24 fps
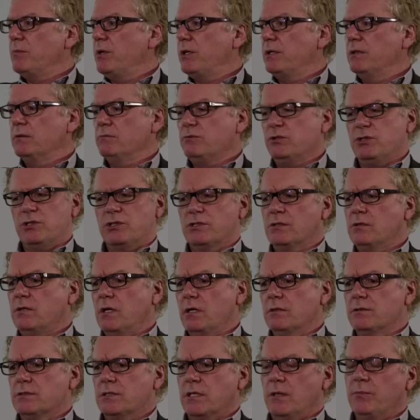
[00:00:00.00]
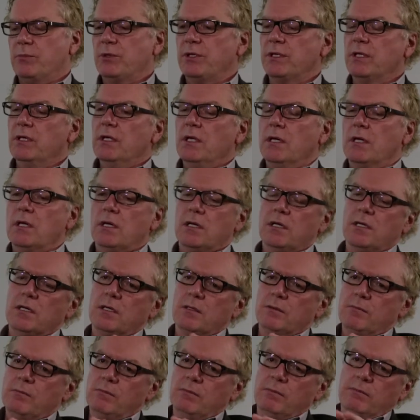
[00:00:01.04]
button. We'll just acquire this company.
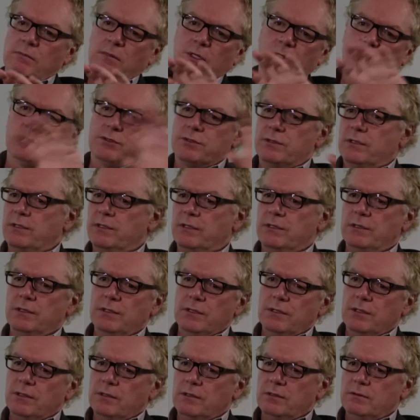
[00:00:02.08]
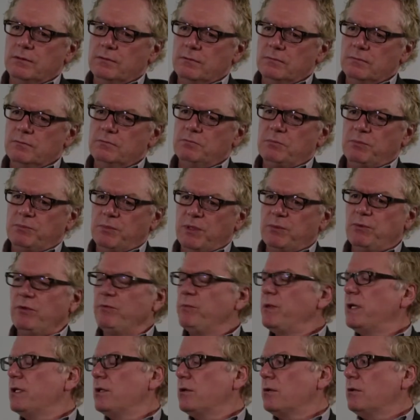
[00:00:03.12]
Most of the people
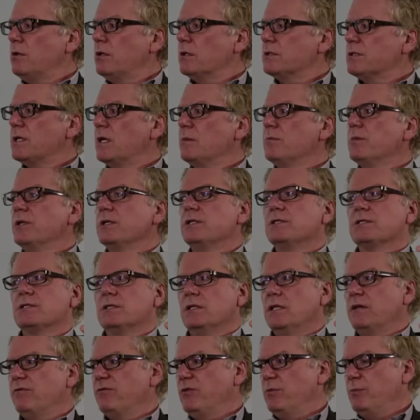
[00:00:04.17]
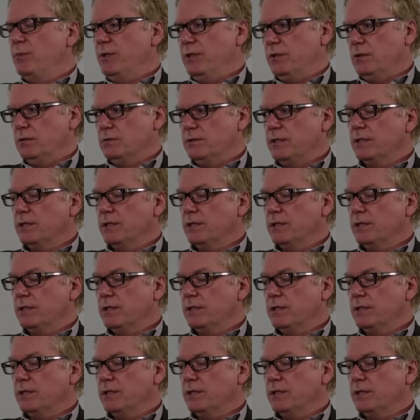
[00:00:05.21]
who've been there a long time, they just love the build.